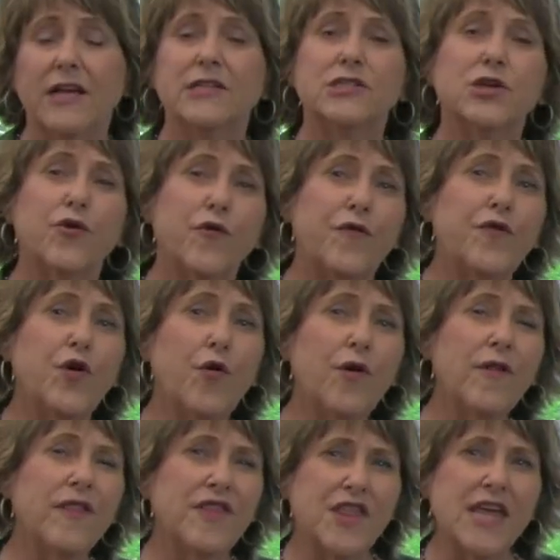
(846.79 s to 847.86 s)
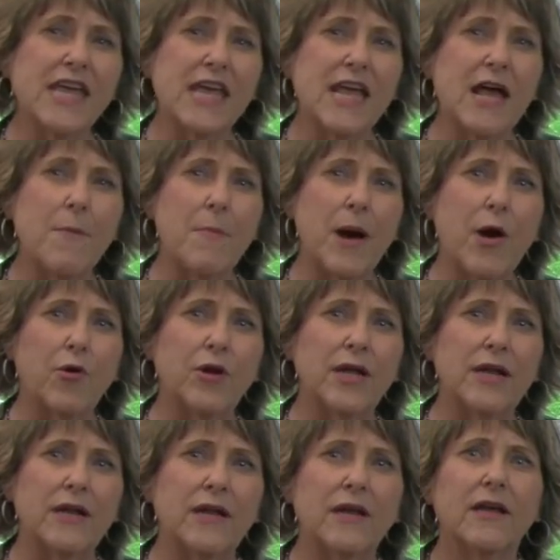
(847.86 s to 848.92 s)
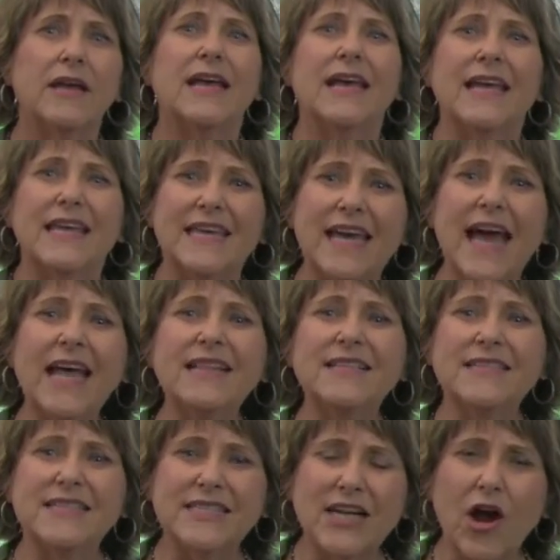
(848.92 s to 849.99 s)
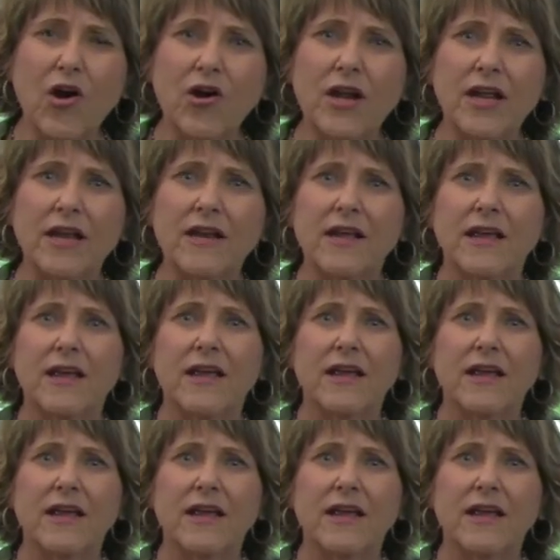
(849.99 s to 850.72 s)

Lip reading: So if you're thinking about it, get started